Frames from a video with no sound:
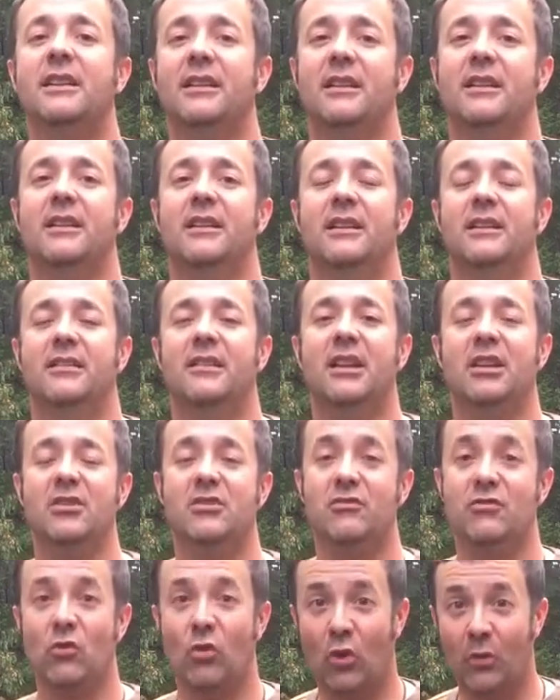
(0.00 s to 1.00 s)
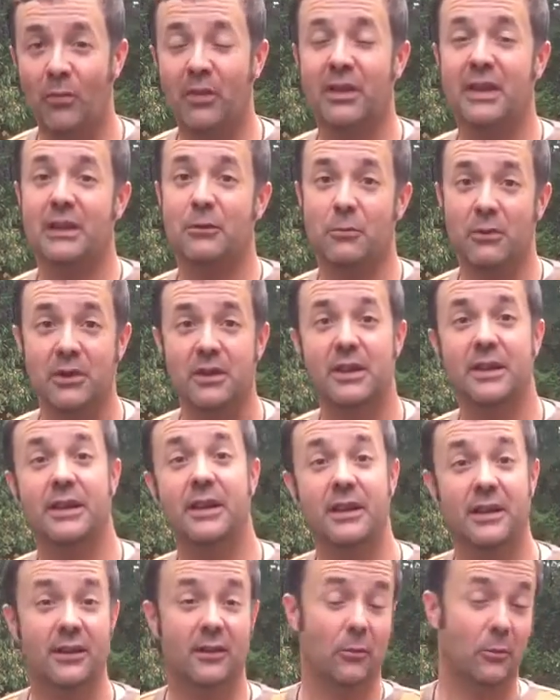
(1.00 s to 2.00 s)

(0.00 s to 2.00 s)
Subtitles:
that you normally would